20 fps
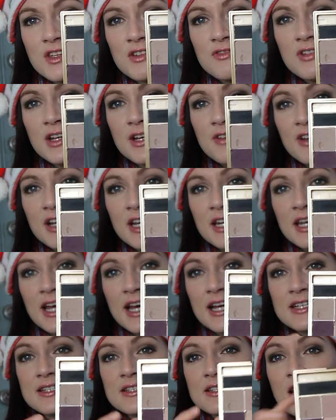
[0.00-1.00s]
Really, really
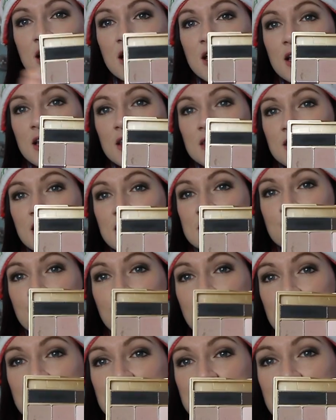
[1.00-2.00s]
nice. This
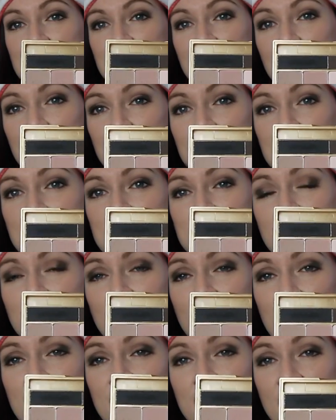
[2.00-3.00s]
blush goes
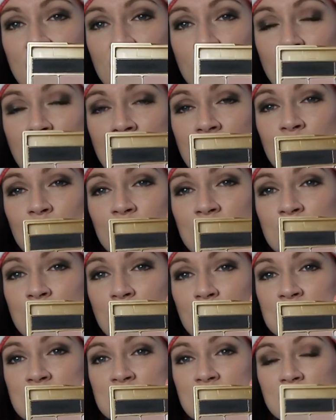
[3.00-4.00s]
very, very well with
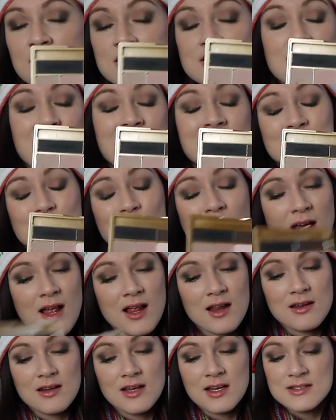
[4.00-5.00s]
most looks as
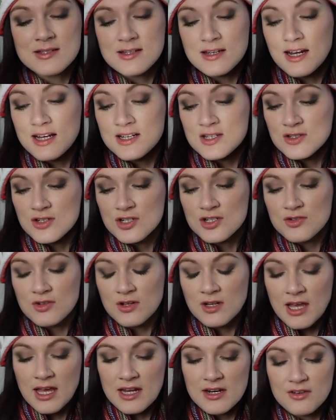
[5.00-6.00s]
well. It's a nice
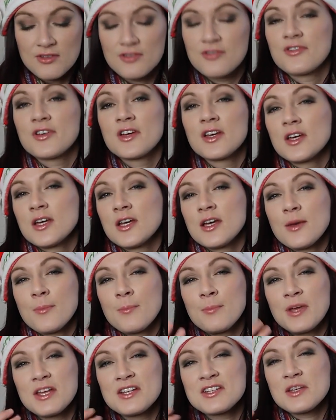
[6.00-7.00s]
neutral kind of
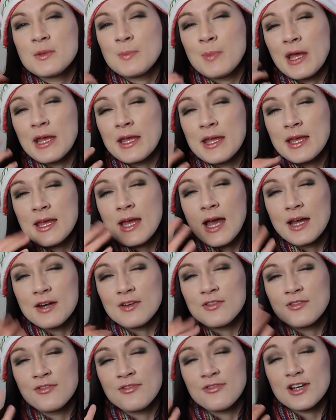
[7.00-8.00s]
peachy pinky kind
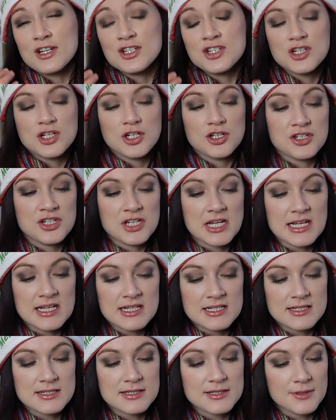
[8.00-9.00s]
of flush to your
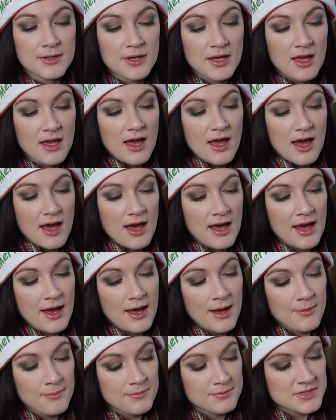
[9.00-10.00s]
cheeks.
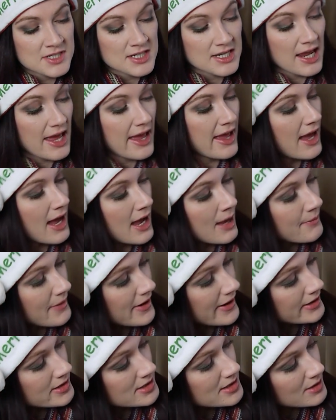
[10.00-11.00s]
Today I'm
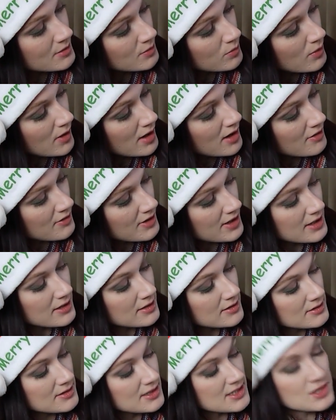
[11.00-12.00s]
actually
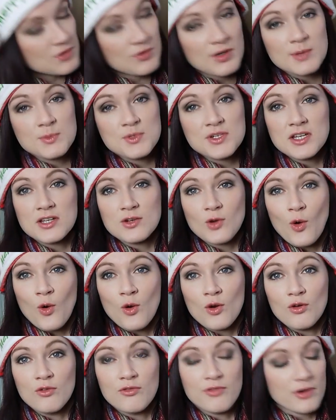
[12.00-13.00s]
wearing this cream shade
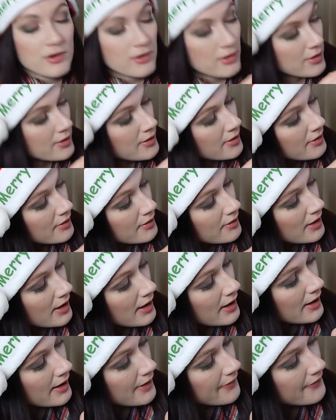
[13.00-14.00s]
all over,
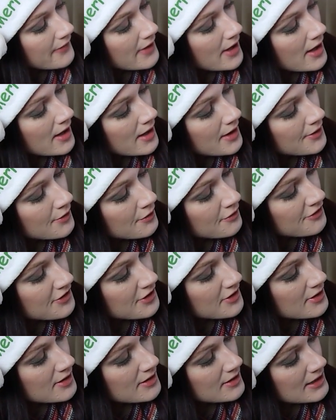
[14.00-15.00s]
and then over
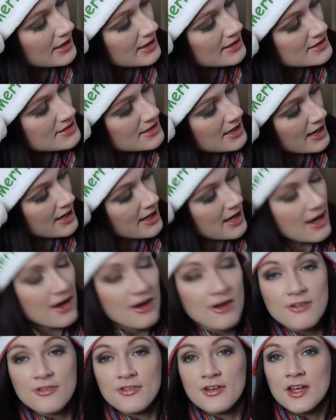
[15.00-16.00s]
the lid I
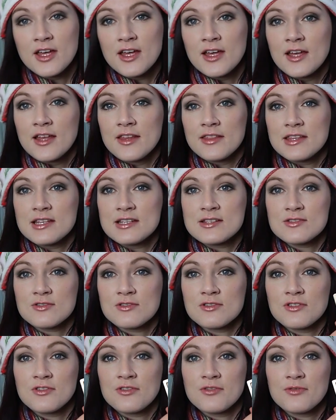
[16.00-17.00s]
have this
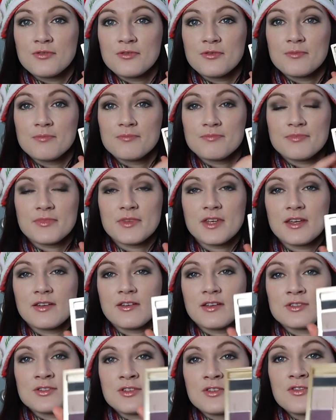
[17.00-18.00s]
sort of, I
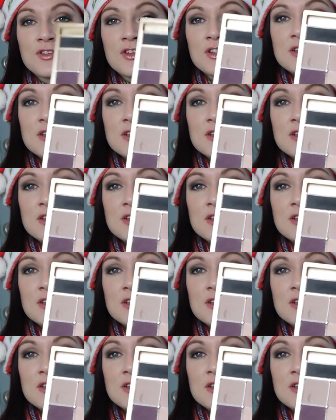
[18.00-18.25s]
don't know if